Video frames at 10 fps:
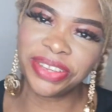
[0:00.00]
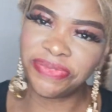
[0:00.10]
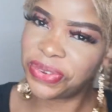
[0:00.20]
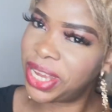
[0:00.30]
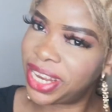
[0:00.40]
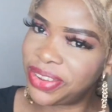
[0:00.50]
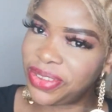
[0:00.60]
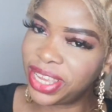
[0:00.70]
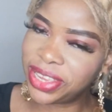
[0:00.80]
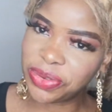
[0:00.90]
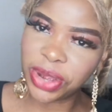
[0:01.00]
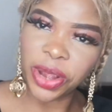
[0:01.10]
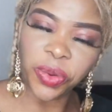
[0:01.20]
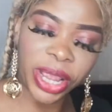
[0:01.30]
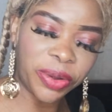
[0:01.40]
If you are new here, you
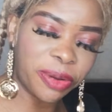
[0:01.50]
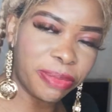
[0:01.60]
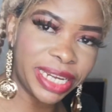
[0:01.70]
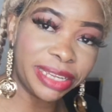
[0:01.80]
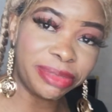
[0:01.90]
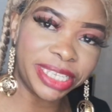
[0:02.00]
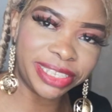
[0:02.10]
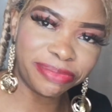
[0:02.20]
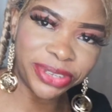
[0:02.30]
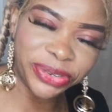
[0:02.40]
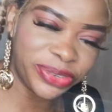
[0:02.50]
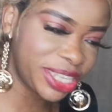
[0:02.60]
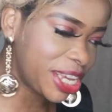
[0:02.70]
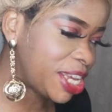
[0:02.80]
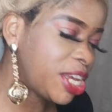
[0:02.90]
are welcome. My name is
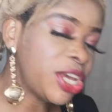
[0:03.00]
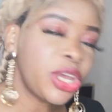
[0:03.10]
Beauty,